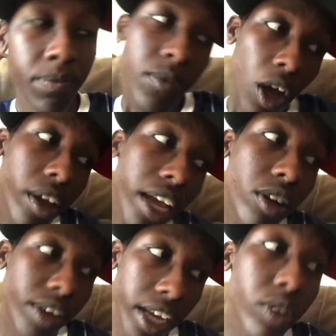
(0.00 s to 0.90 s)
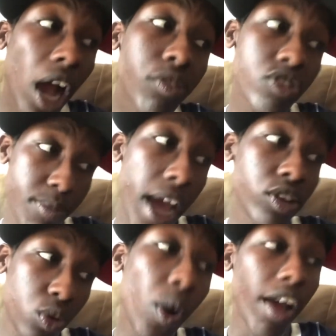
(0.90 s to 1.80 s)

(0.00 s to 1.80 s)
Okeea Dokeea, do I have to remind you who I have to